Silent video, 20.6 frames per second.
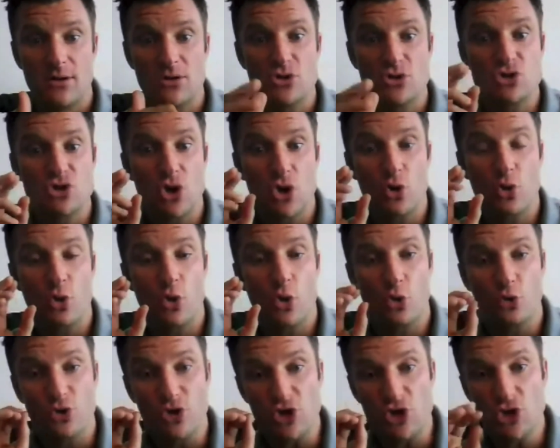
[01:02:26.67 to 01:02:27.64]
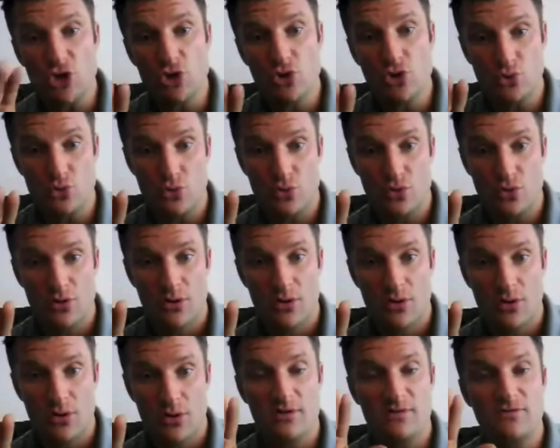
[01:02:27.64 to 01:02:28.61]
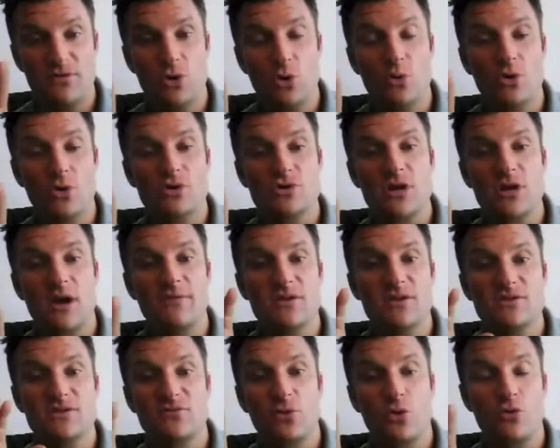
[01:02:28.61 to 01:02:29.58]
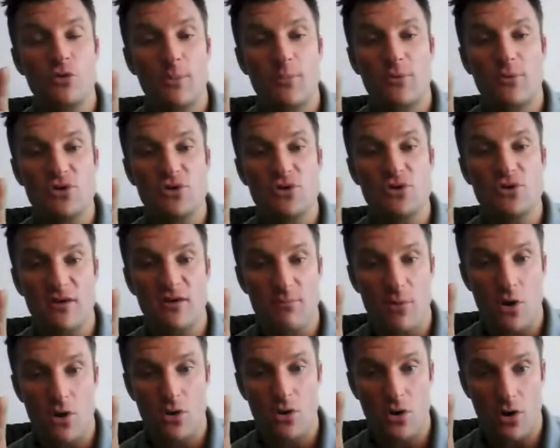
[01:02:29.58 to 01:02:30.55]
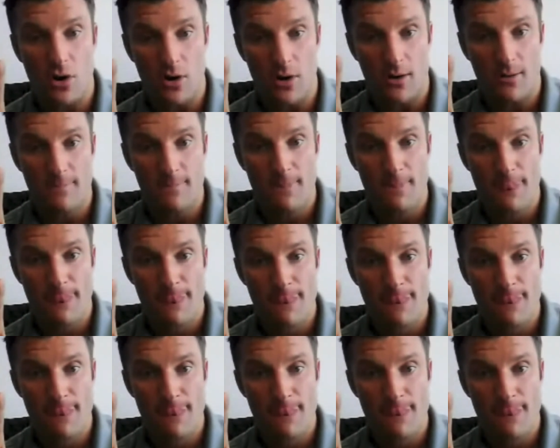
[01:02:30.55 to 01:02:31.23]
So only you, the viewers of this 4-Rip-3 softball call,